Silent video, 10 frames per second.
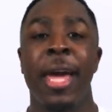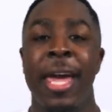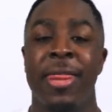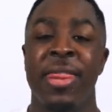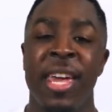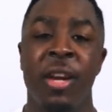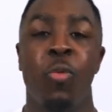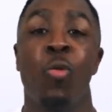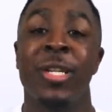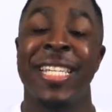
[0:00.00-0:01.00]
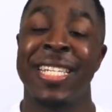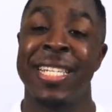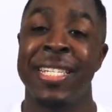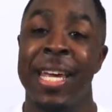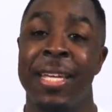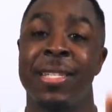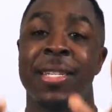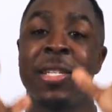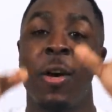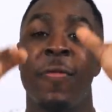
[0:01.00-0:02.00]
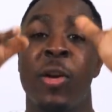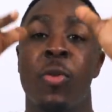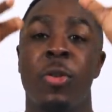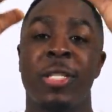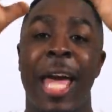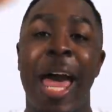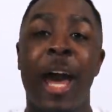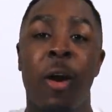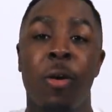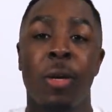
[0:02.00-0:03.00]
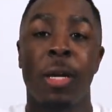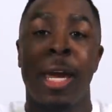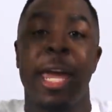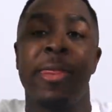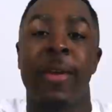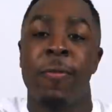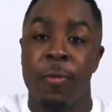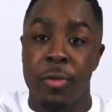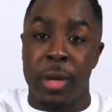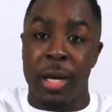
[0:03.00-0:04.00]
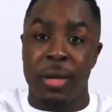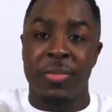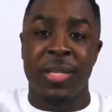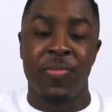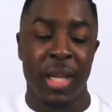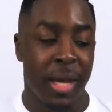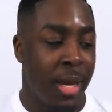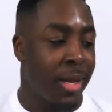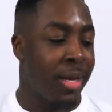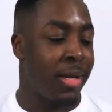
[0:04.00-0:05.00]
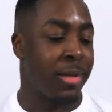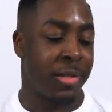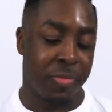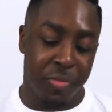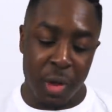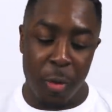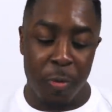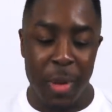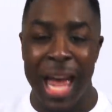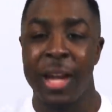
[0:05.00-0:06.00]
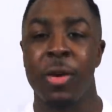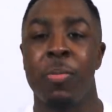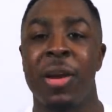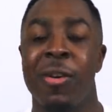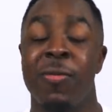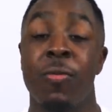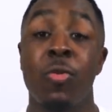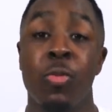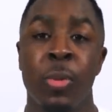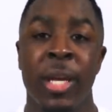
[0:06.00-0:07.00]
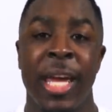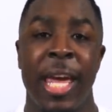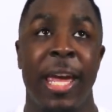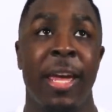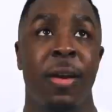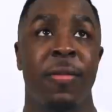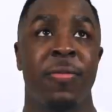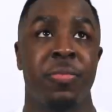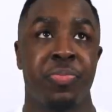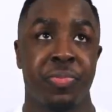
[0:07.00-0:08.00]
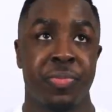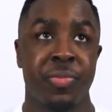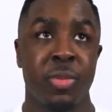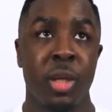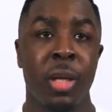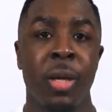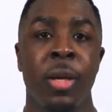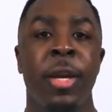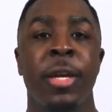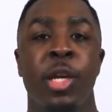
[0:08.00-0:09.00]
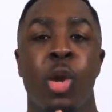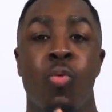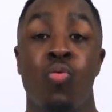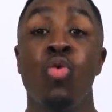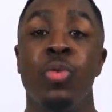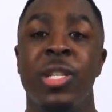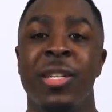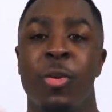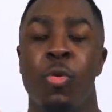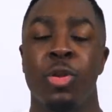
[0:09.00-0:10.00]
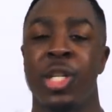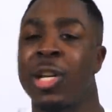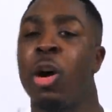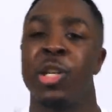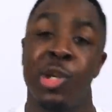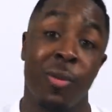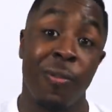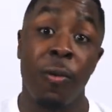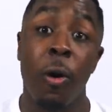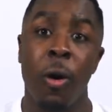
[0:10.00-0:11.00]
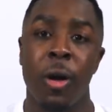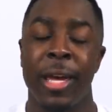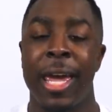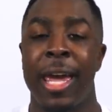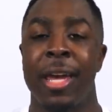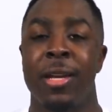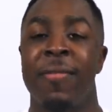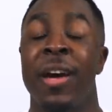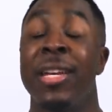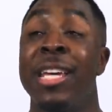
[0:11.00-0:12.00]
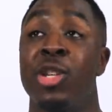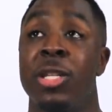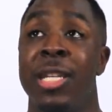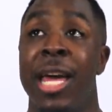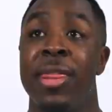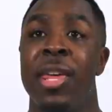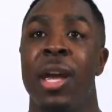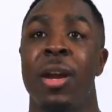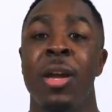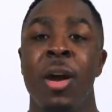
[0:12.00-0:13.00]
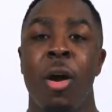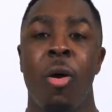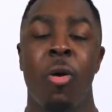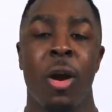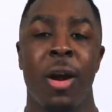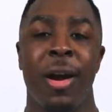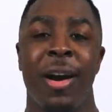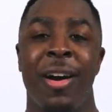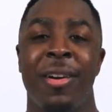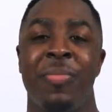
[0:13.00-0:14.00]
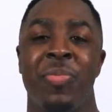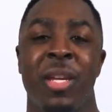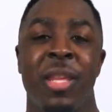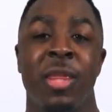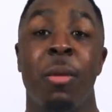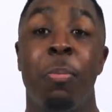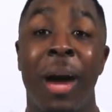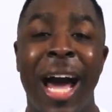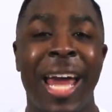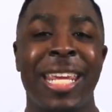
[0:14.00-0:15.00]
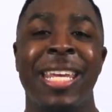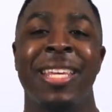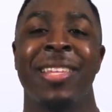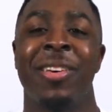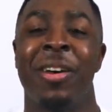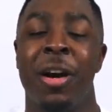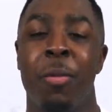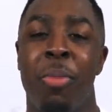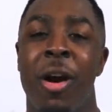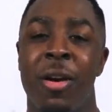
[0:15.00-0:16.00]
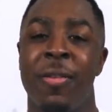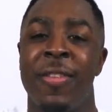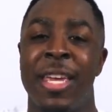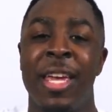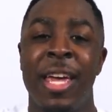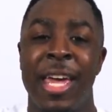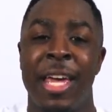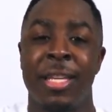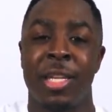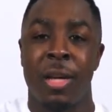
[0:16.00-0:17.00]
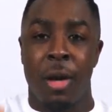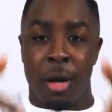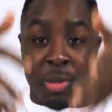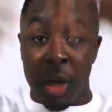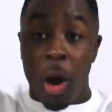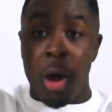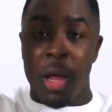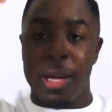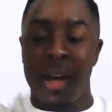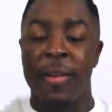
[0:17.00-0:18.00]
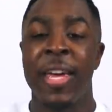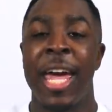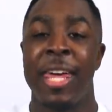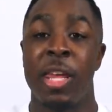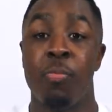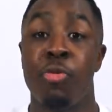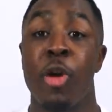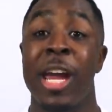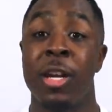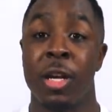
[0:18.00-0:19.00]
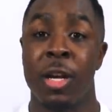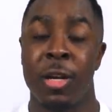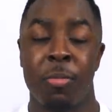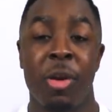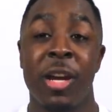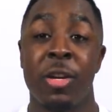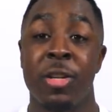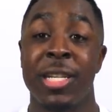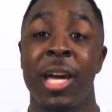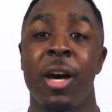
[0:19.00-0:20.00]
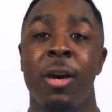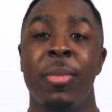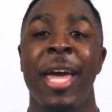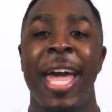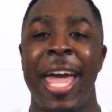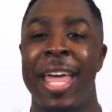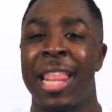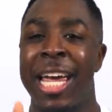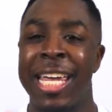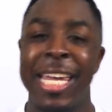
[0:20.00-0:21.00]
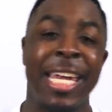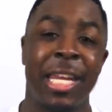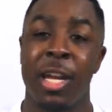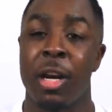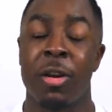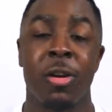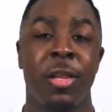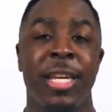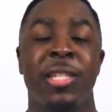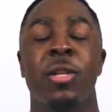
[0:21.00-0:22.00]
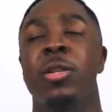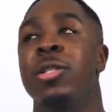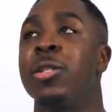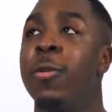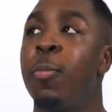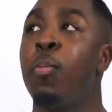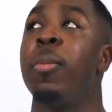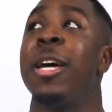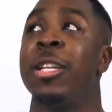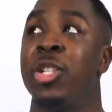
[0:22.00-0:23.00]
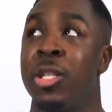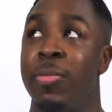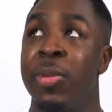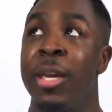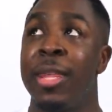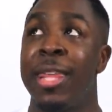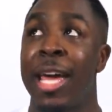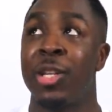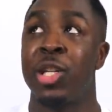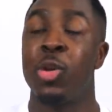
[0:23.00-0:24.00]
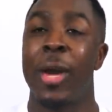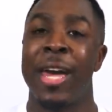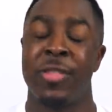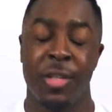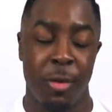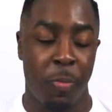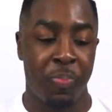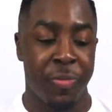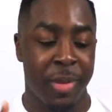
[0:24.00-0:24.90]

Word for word: And then once it sustains itself, it grows out and then fruit comes. Because how you gonna bear fruit if your roots will just cause you to fall and the foundation is not there or um, the body uh, part of it isn't um, tall enough and then predator, predators come and like eat it early so there's so much that you have to